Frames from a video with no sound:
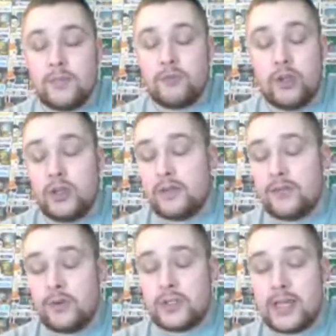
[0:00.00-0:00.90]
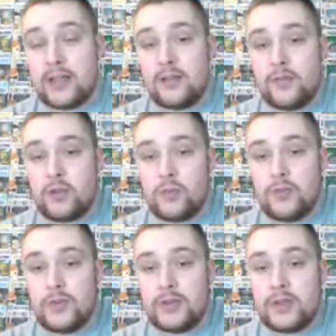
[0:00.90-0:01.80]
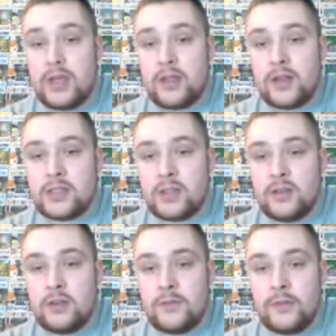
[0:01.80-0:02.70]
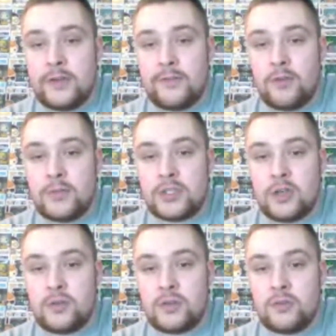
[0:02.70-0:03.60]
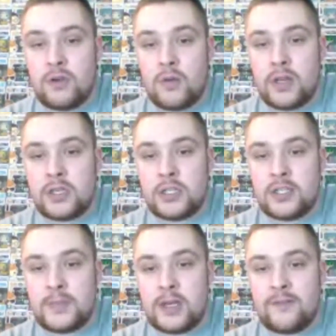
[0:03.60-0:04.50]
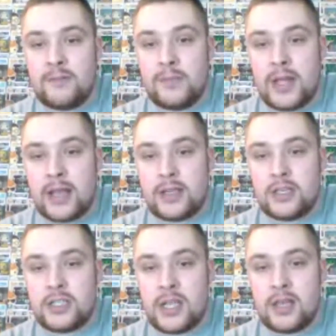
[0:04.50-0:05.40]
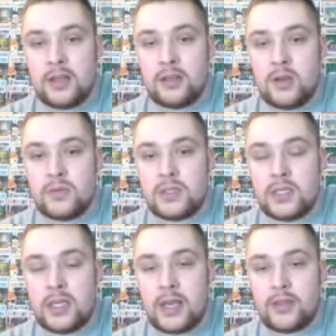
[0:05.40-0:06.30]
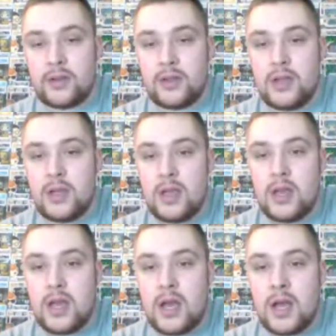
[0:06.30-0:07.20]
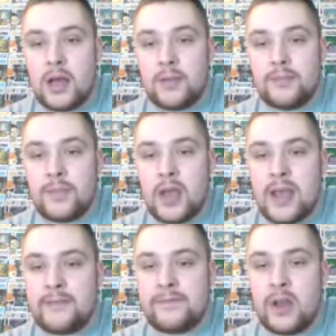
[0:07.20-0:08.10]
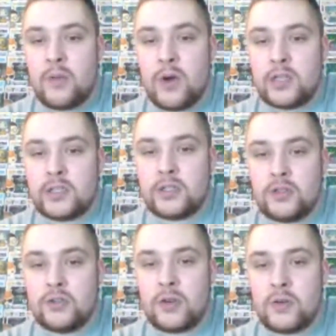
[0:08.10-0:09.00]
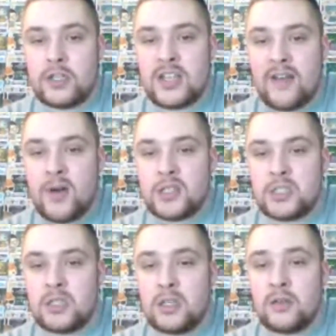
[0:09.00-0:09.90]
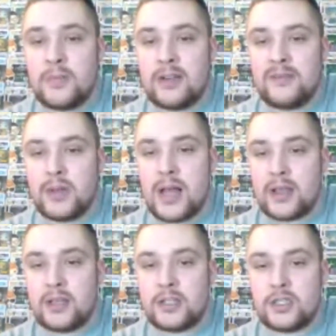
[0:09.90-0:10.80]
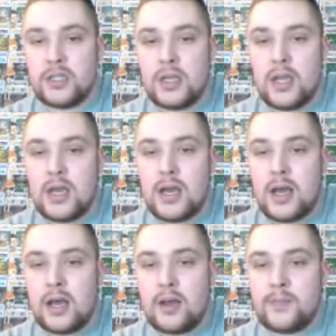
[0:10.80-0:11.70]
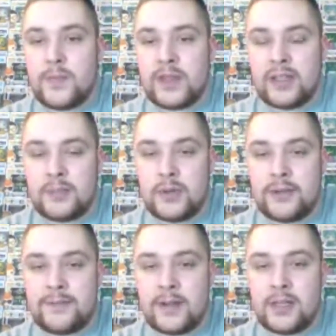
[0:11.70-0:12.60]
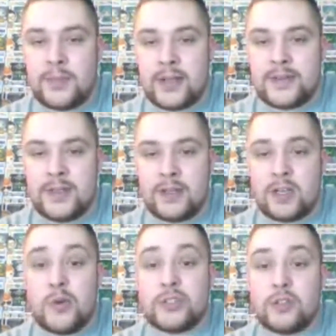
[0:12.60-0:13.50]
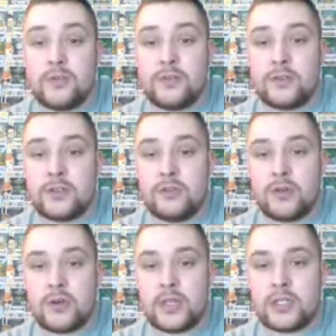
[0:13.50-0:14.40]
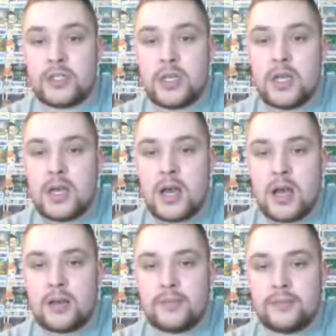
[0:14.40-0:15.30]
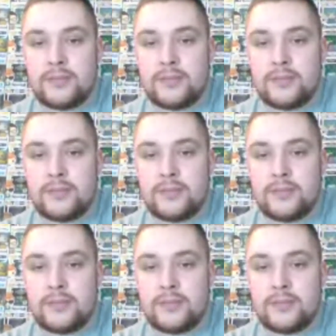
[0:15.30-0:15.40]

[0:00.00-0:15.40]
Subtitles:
really looking forward to that. I love those movies. Thoughts on the new Freeform shows Grownish, spinoff from Blackish, and Alone Together? I have not watched Grownish. I watched a little bit of Blackish. I think it's pretty funny, but I've seen a commercial for Grownish. I